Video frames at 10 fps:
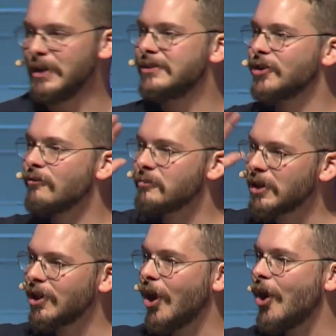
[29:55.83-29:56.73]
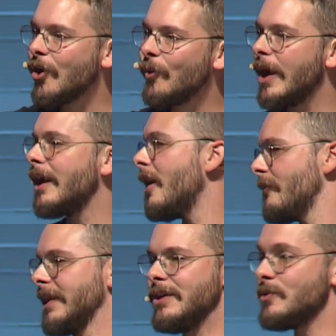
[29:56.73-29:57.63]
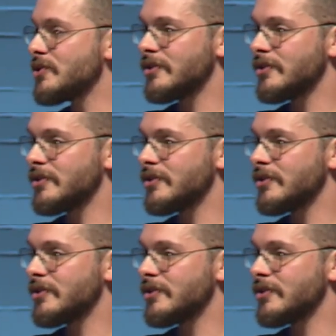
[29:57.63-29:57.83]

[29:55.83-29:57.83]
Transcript: when he saw him from a long way off, and he was